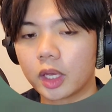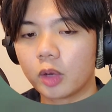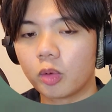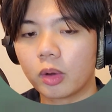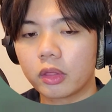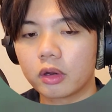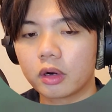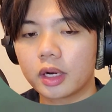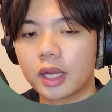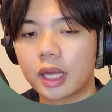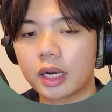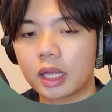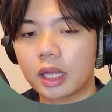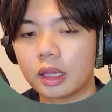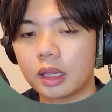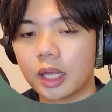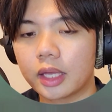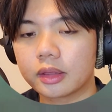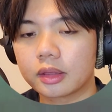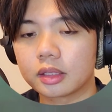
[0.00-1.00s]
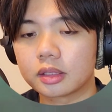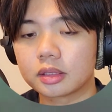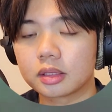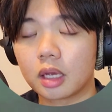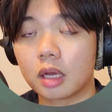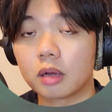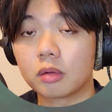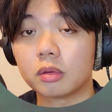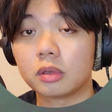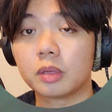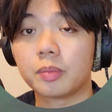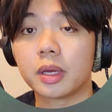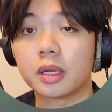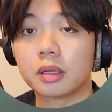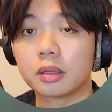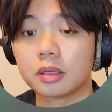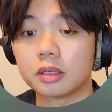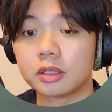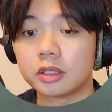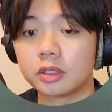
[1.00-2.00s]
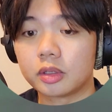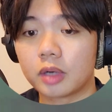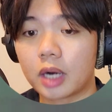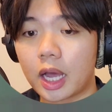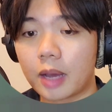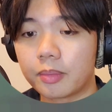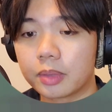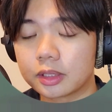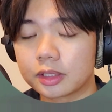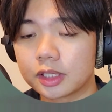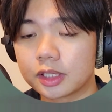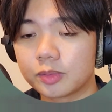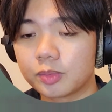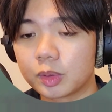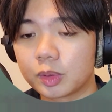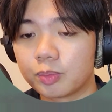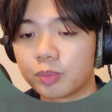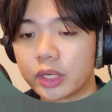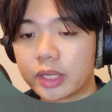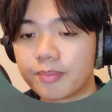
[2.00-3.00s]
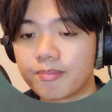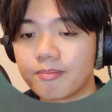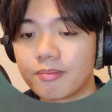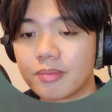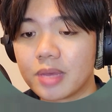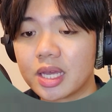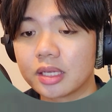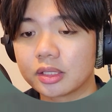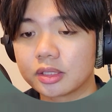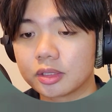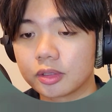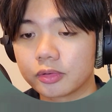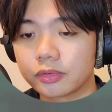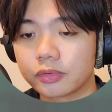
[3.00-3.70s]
whether or not I like this song will depend on the drop because it's been pretty meh so